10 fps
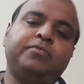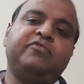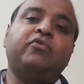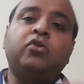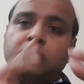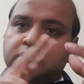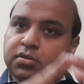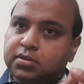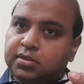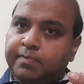For
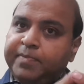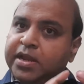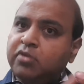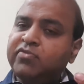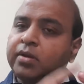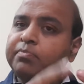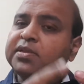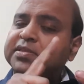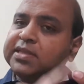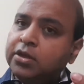the pair of numbers
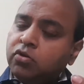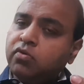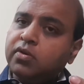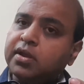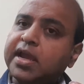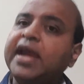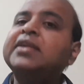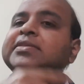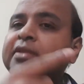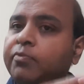0 and
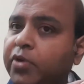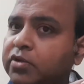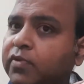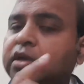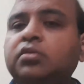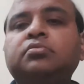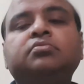0.1,